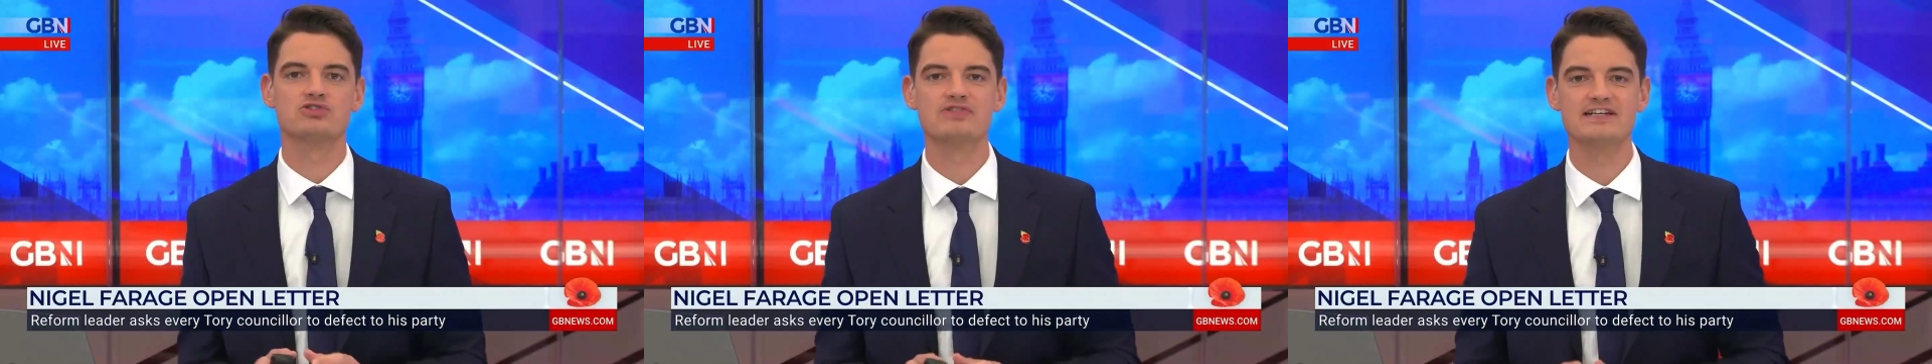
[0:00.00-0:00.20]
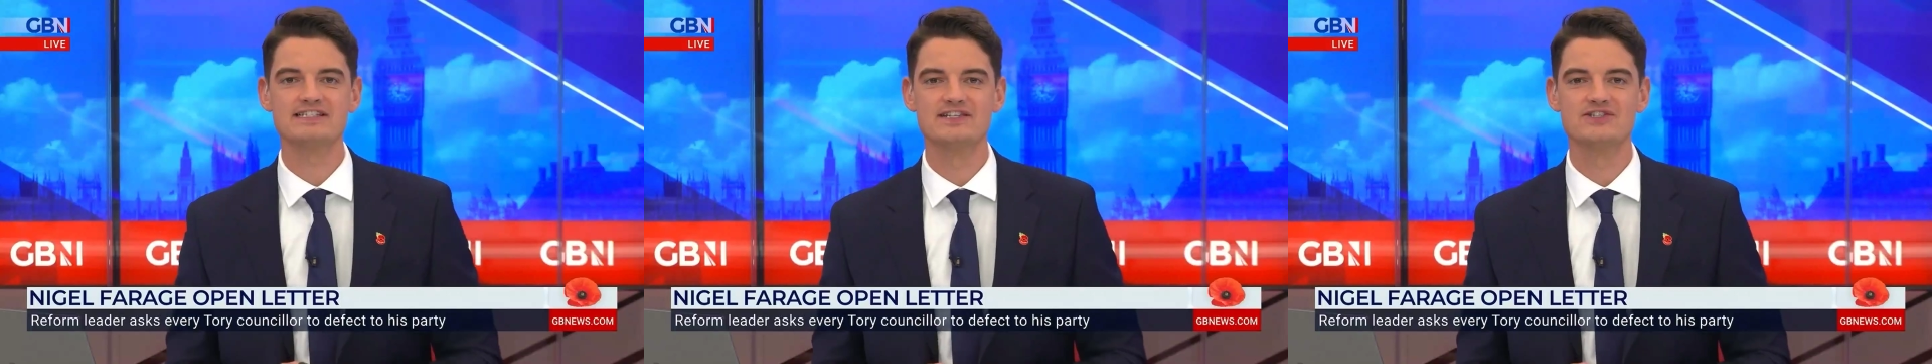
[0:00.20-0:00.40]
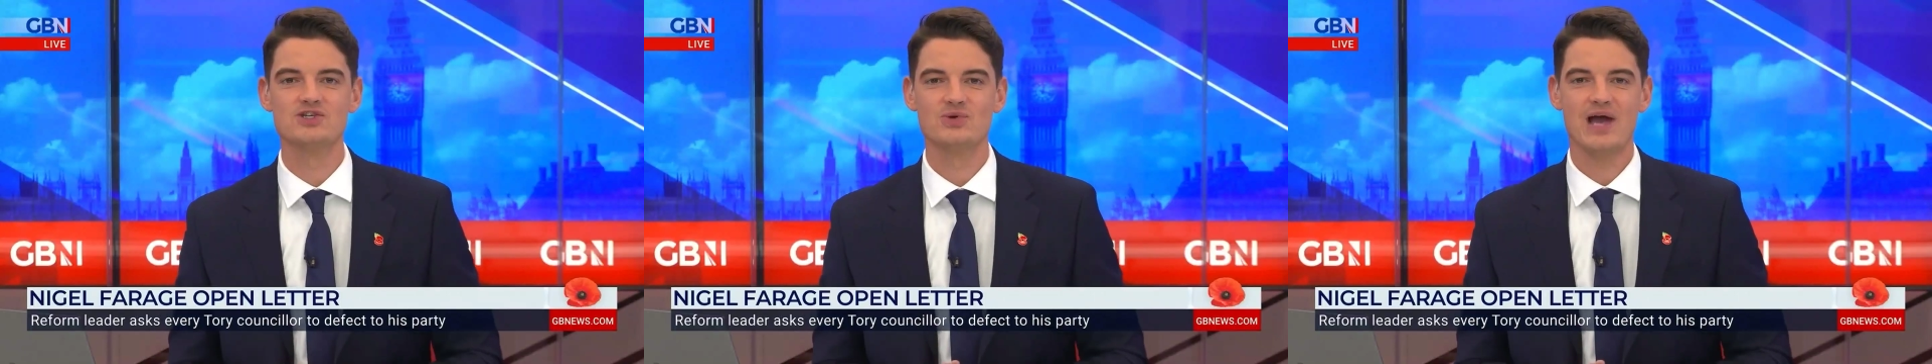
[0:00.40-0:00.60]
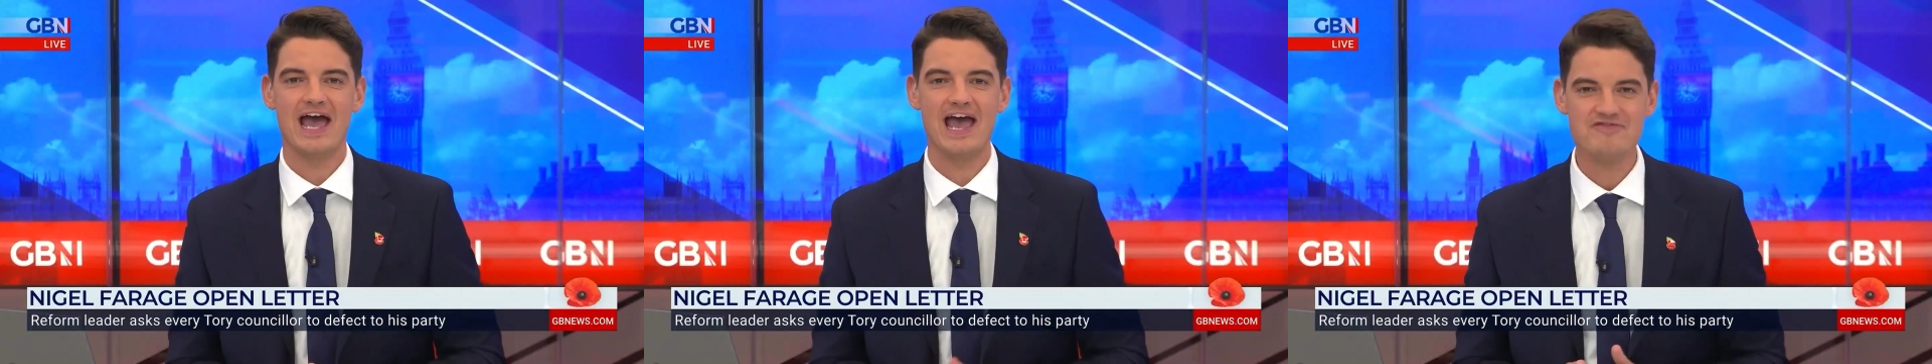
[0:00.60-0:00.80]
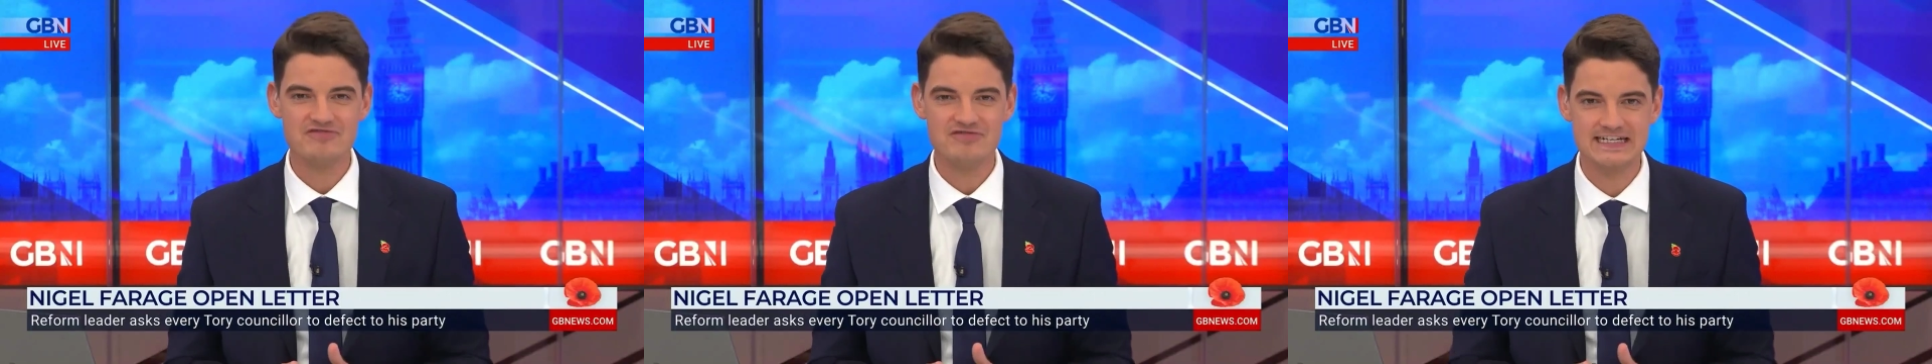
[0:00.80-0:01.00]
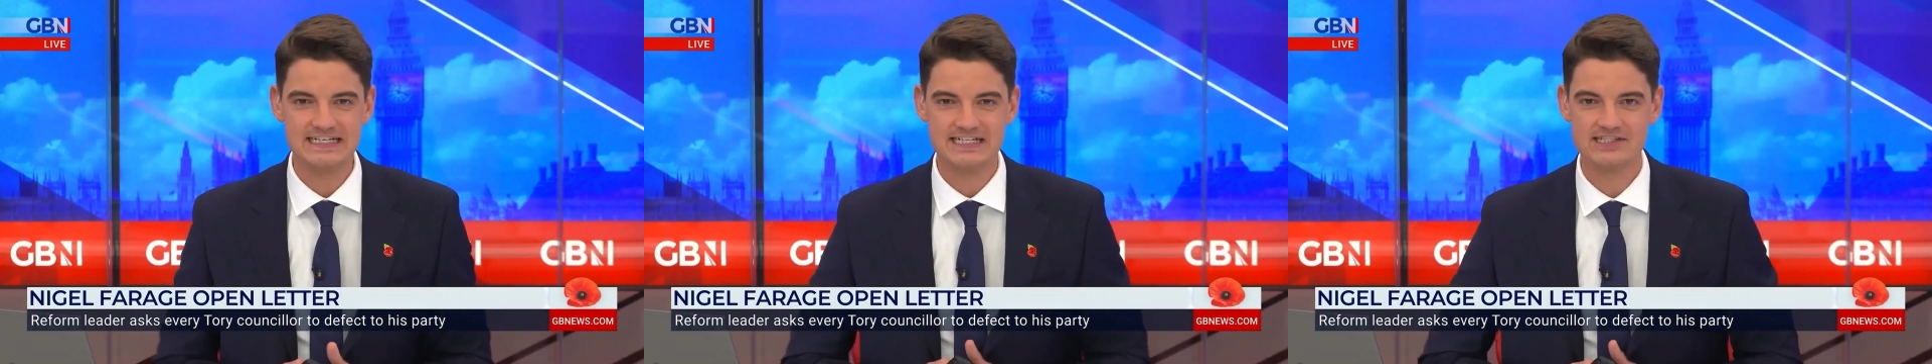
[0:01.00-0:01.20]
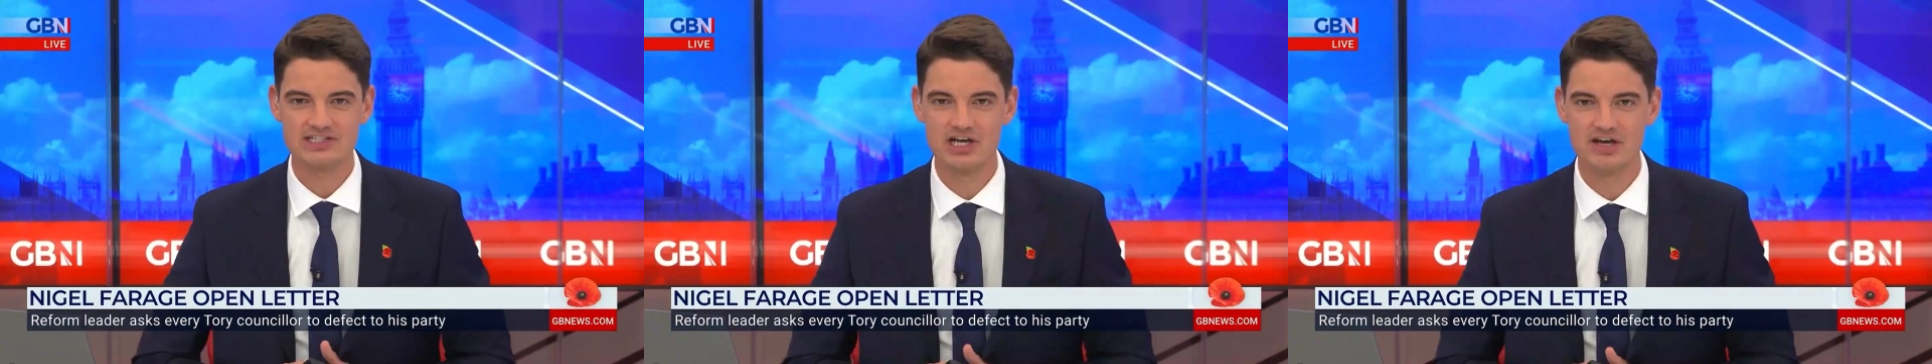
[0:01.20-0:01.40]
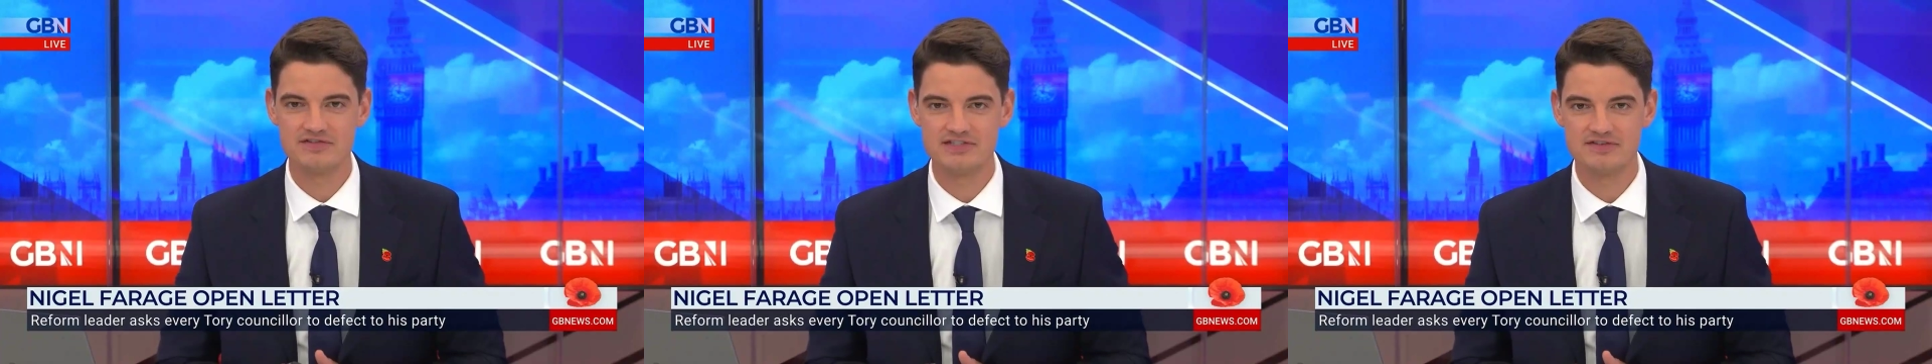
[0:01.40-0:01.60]
has written to every
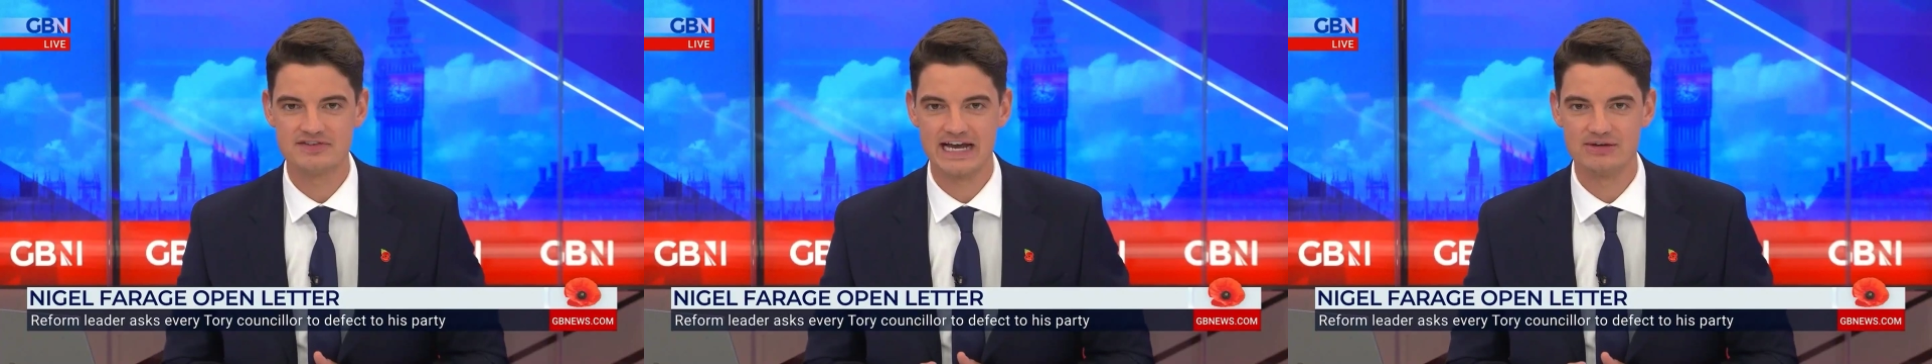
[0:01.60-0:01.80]
Conservative